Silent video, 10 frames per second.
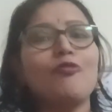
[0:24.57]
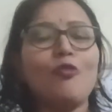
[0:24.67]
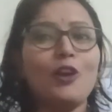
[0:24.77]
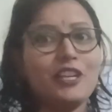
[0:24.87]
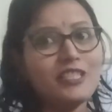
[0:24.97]

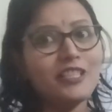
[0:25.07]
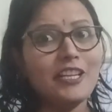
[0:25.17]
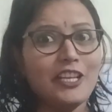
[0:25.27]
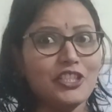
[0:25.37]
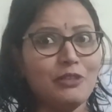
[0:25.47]
what is the
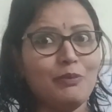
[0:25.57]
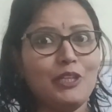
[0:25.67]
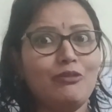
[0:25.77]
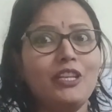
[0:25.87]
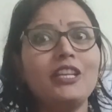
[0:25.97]
relation
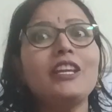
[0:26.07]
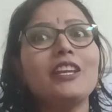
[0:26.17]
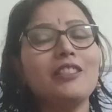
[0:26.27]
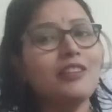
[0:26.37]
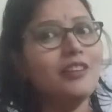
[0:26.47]
between
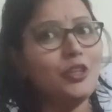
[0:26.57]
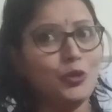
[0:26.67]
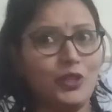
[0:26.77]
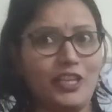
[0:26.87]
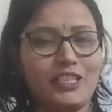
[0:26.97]
in the
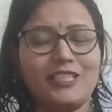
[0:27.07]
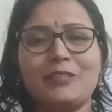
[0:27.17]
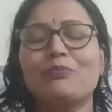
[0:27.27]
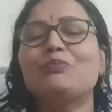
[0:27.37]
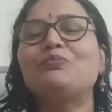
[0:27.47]
units.
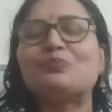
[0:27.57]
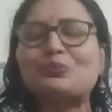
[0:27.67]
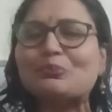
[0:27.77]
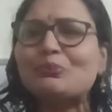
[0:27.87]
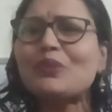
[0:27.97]

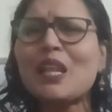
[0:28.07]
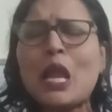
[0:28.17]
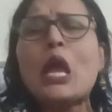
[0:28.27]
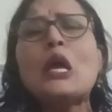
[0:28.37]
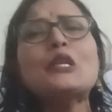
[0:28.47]

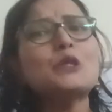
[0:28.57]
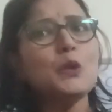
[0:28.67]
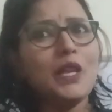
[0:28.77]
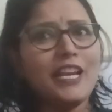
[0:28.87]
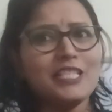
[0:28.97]
So
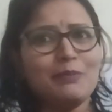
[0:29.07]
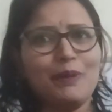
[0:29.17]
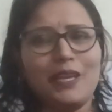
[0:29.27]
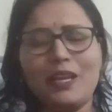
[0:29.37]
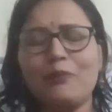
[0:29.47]
let's
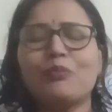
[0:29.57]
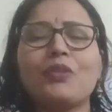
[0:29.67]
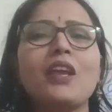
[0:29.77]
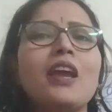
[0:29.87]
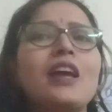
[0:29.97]
begin.
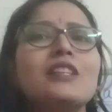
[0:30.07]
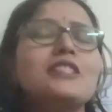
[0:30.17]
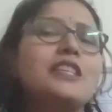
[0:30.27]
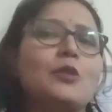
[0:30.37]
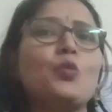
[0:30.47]

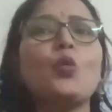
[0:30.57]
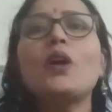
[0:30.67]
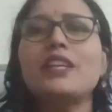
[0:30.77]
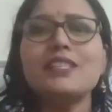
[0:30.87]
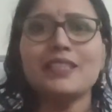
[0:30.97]
See,
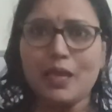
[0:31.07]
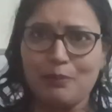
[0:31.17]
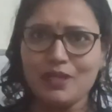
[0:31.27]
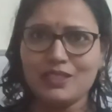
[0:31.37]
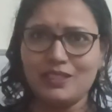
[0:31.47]
what is
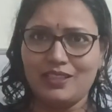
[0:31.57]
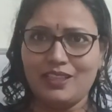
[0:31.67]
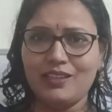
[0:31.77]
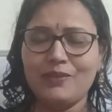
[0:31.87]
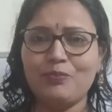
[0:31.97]
capacity?
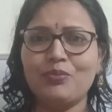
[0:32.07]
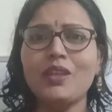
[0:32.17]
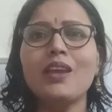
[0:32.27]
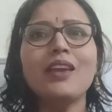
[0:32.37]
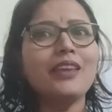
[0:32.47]

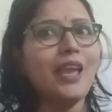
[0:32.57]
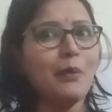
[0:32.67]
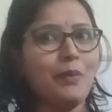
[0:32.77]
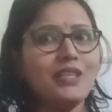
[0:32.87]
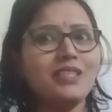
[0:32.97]

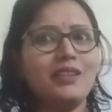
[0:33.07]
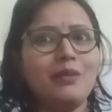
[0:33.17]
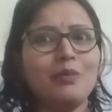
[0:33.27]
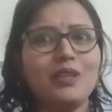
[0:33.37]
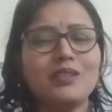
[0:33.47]
Capacity
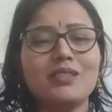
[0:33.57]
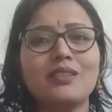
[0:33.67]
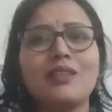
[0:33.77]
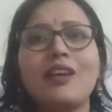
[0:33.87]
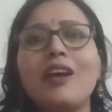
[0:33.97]
means
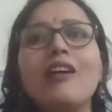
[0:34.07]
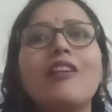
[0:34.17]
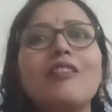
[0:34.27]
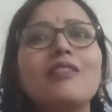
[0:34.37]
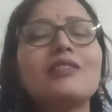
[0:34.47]

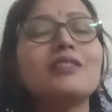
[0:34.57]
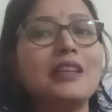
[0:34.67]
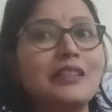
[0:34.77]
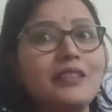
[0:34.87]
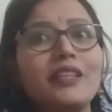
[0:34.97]
a
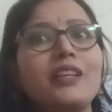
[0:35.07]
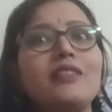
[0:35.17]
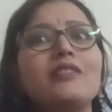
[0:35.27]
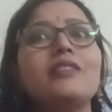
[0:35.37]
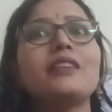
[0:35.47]

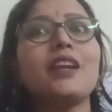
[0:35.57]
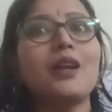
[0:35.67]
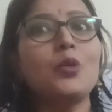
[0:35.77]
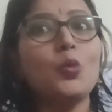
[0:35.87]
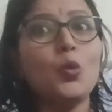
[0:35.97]
container can
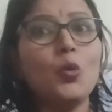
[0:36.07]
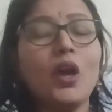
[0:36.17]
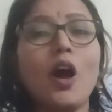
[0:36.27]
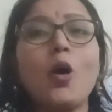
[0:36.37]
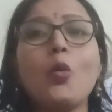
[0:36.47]
hold
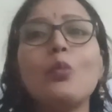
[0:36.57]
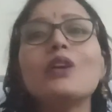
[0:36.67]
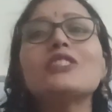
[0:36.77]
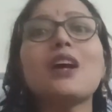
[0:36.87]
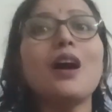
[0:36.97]
how
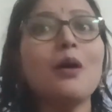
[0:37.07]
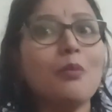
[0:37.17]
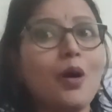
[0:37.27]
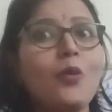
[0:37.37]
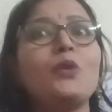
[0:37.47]
much
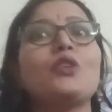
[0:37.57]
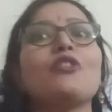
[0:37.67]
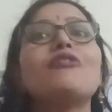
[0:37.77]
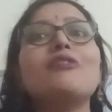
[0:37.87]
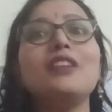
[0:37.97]
amount
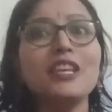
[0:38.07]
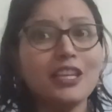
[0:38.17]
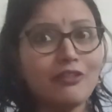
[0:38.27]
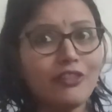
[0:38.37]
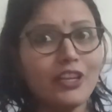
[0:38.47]
of
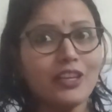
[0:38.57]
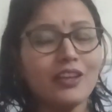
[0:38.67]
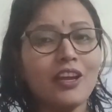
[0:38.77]
liquid.